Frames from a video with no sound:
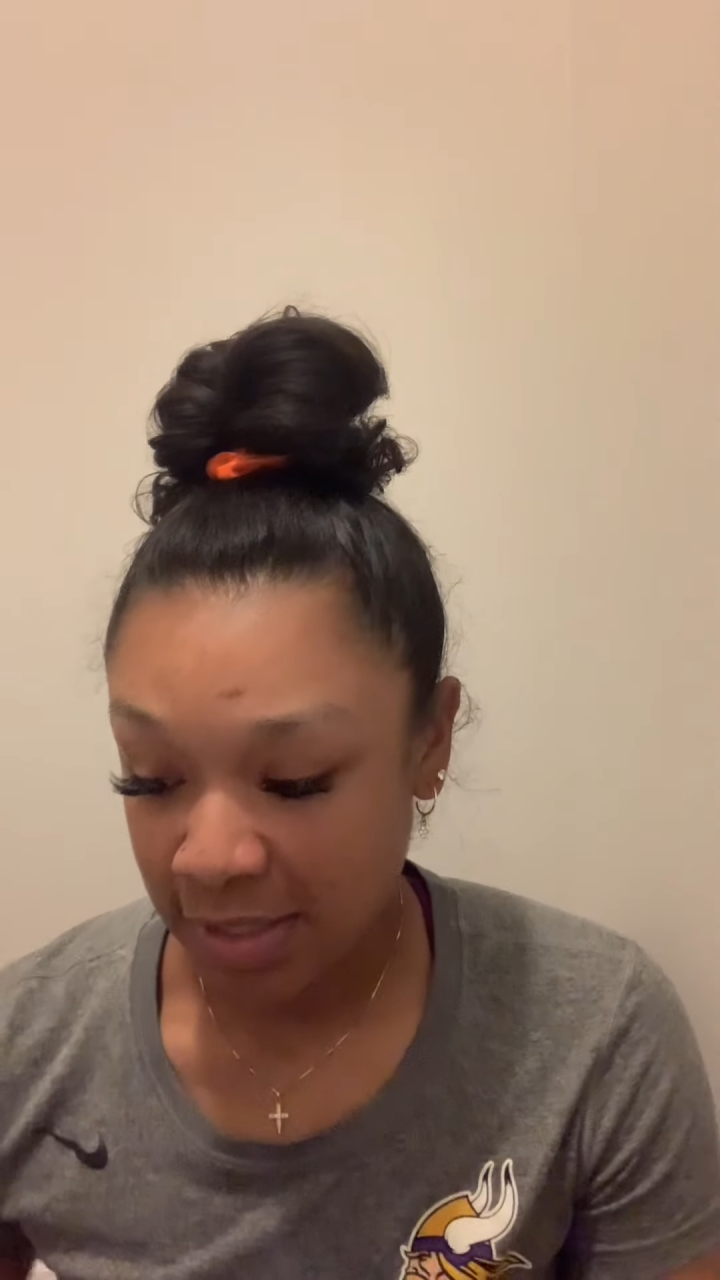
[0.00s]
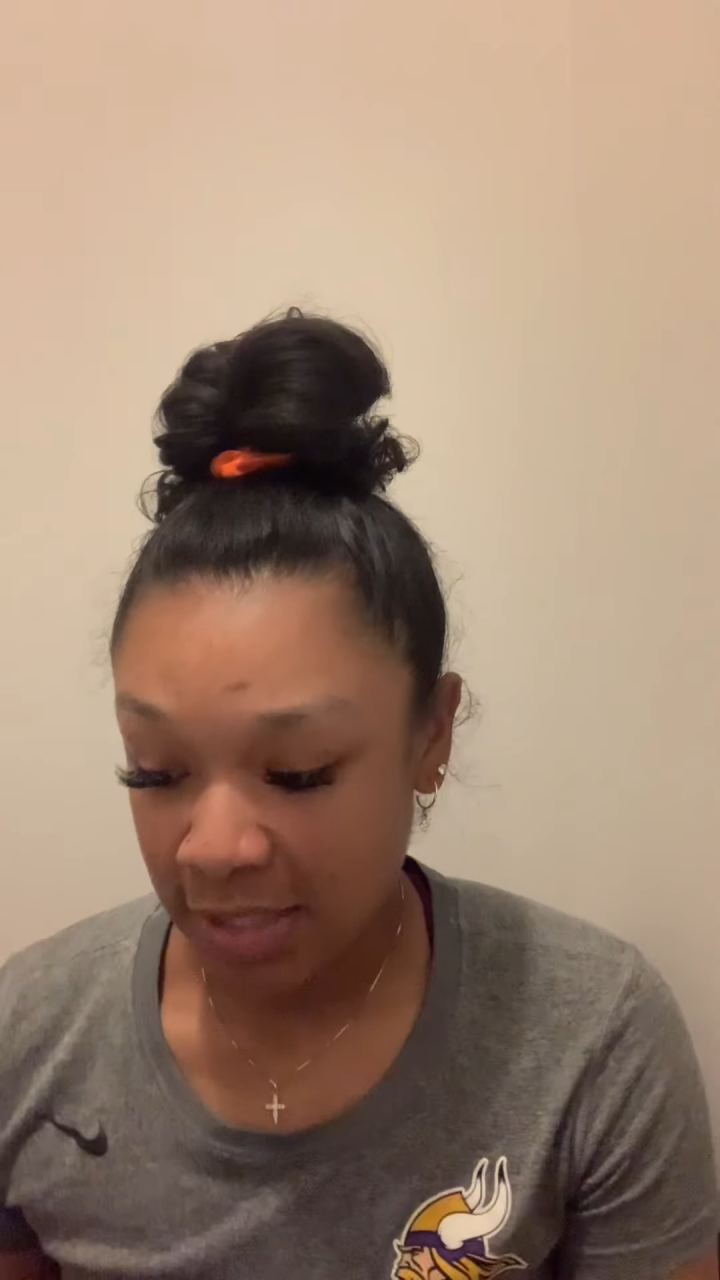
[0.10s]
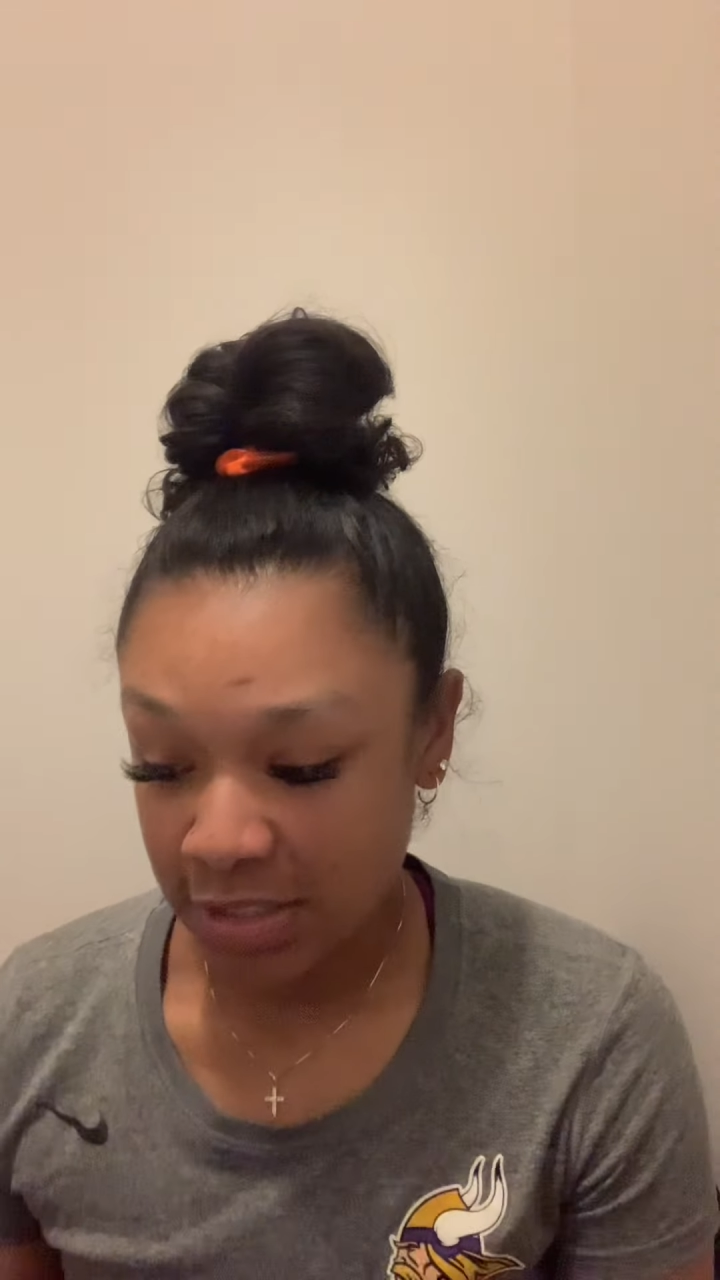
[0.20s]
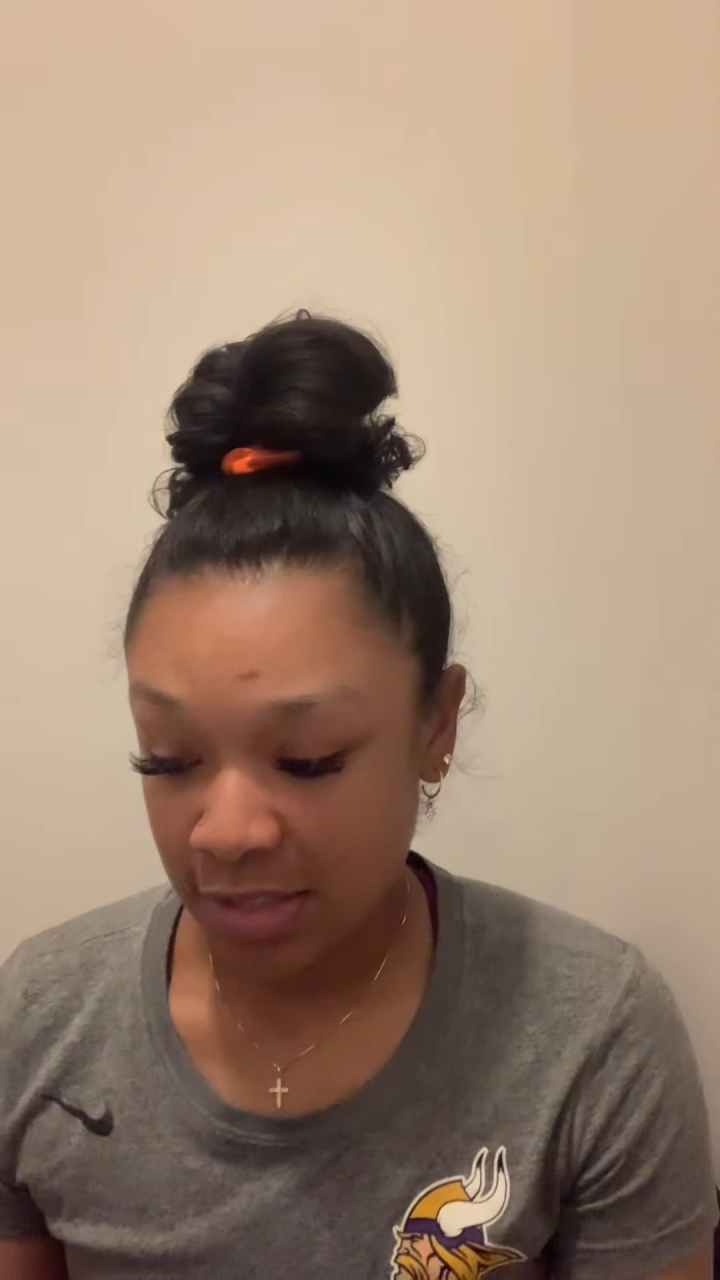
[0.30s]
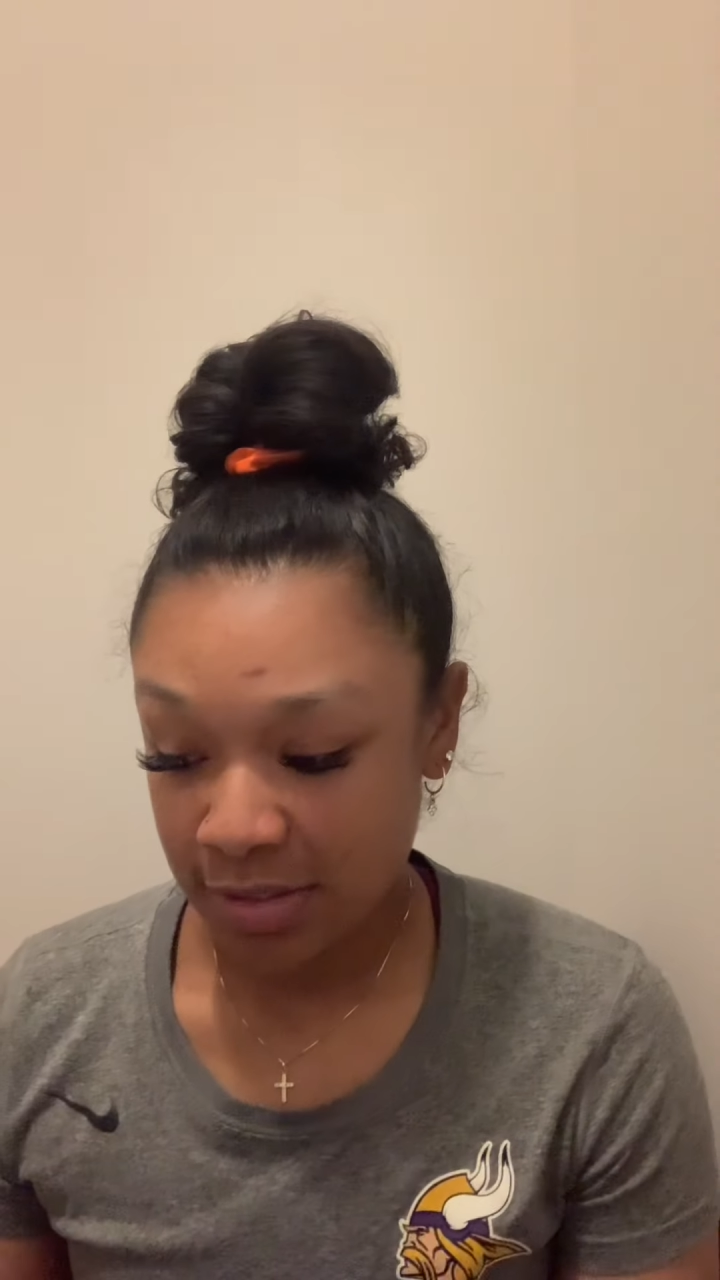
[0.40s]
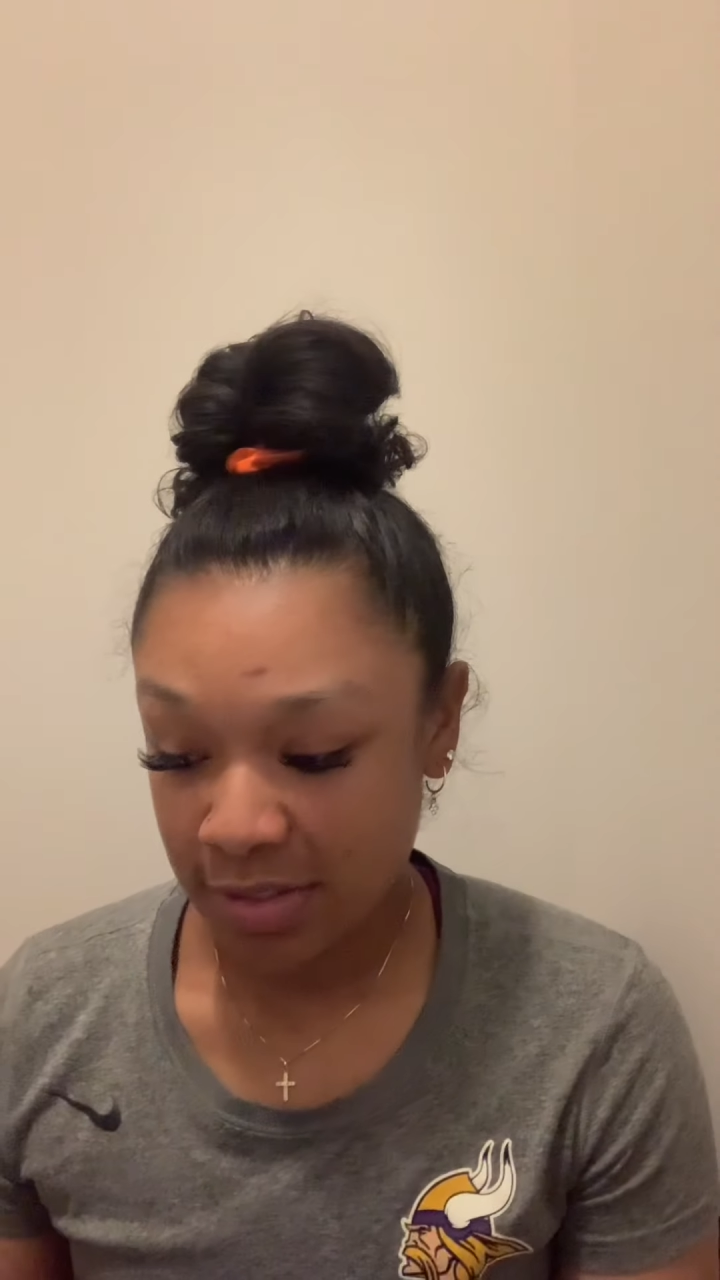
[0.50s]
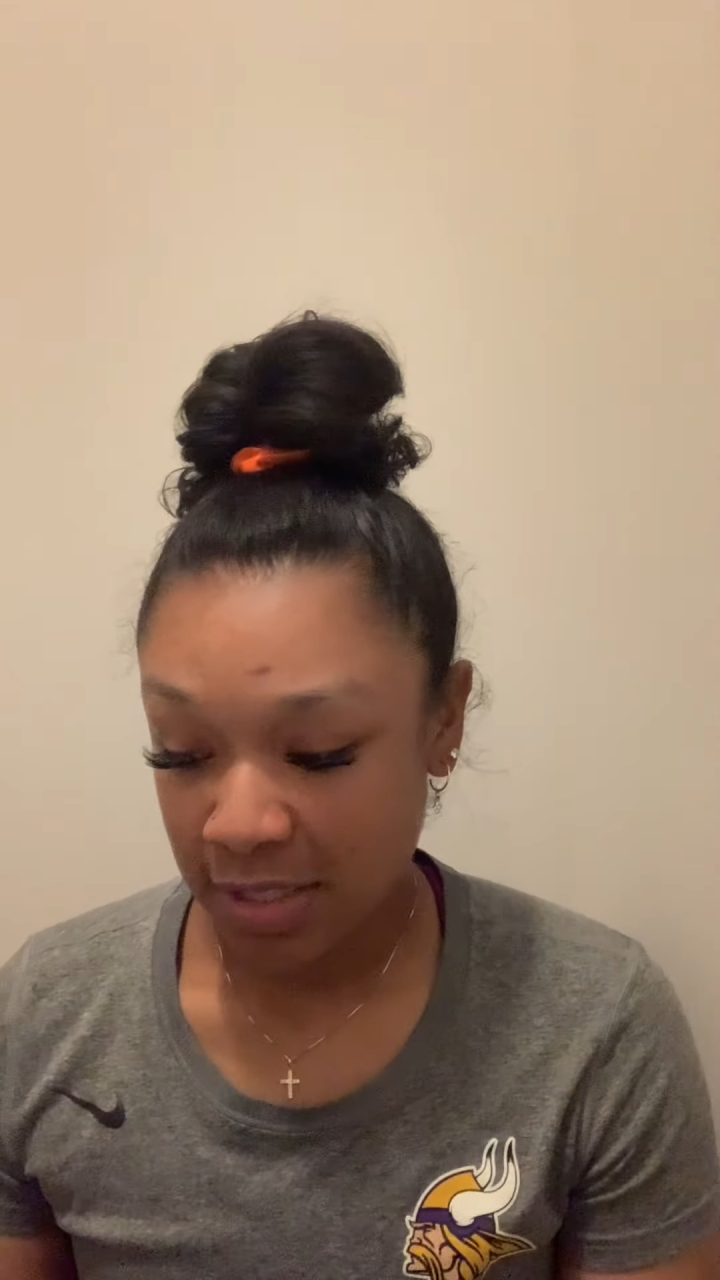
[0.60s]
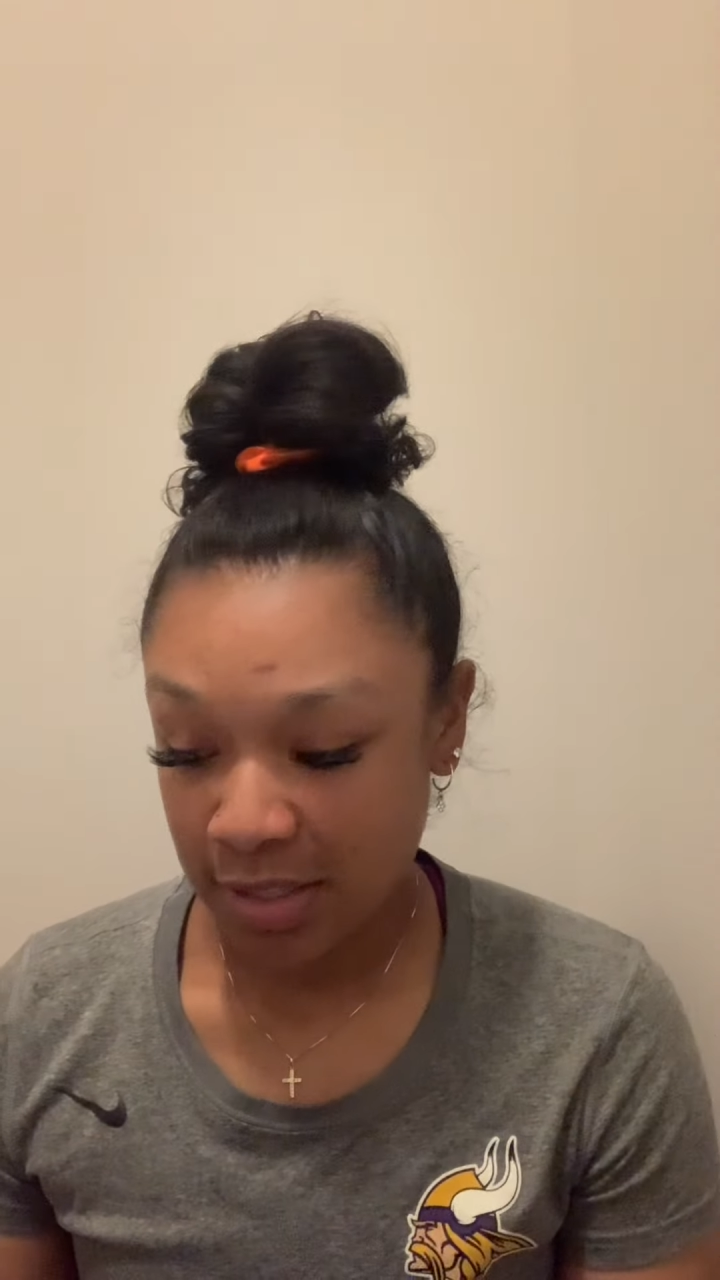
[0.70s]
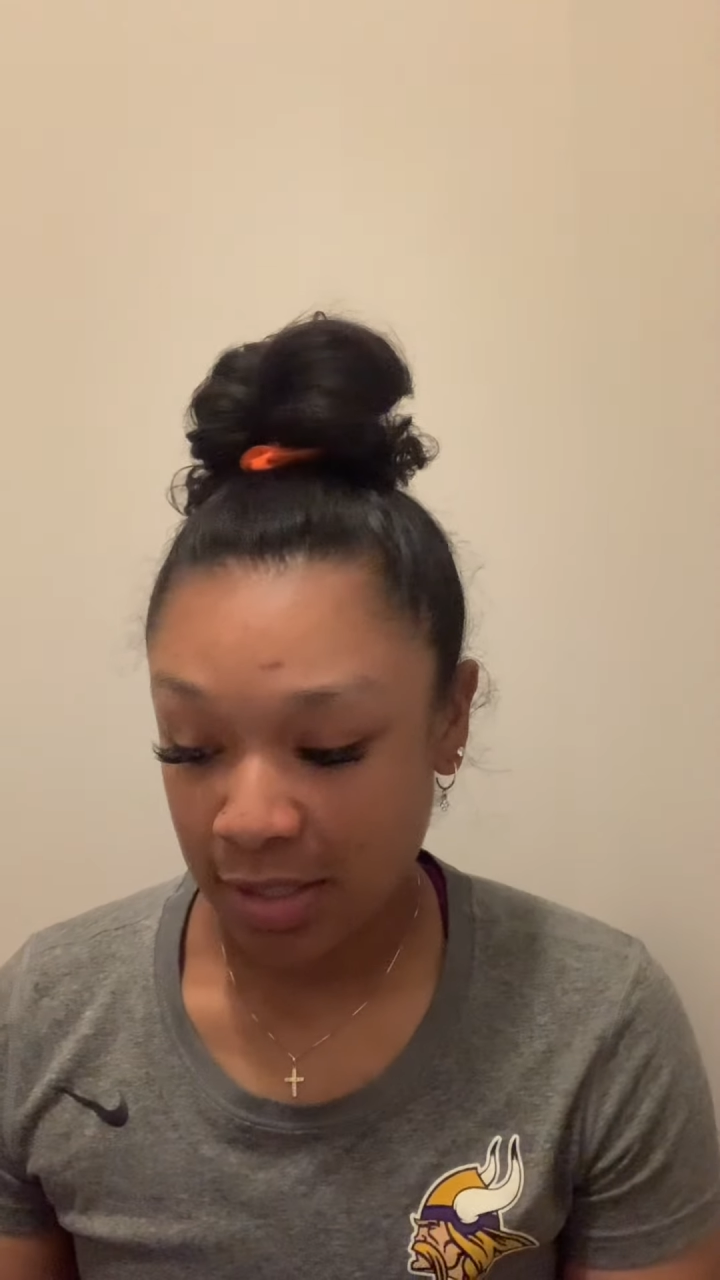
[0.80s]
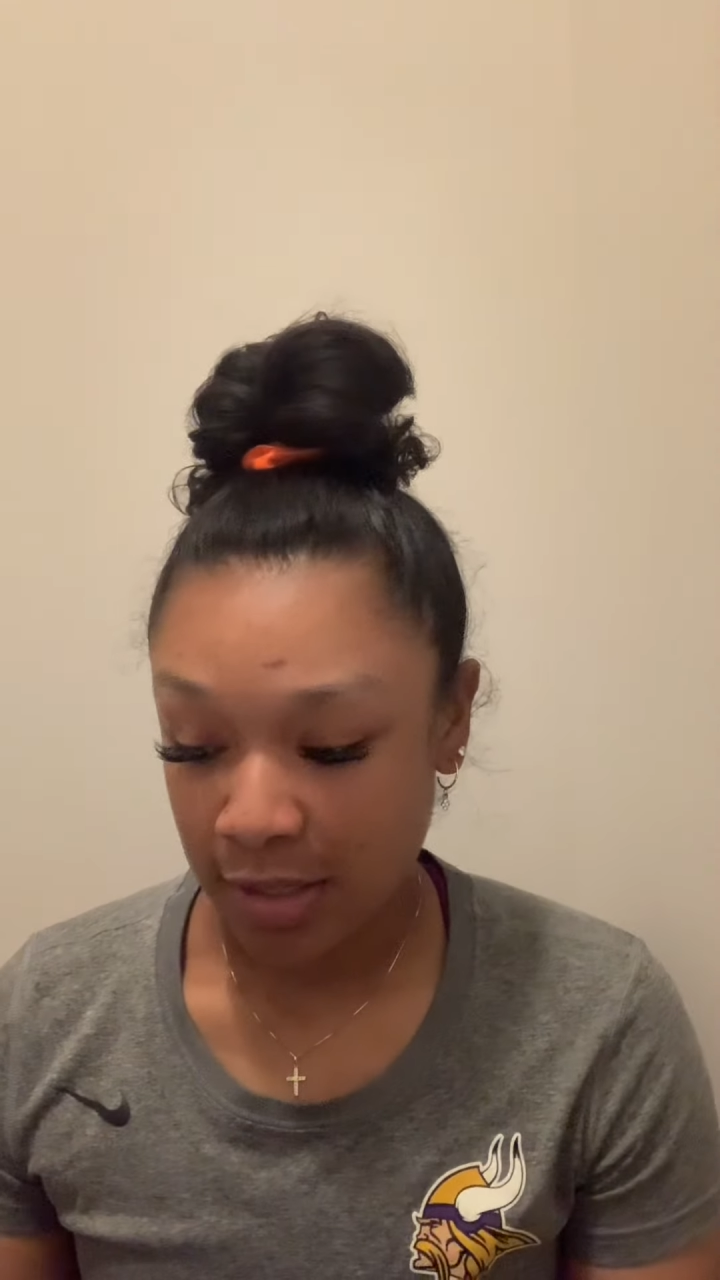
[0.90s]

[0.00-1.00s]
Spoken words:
I just did,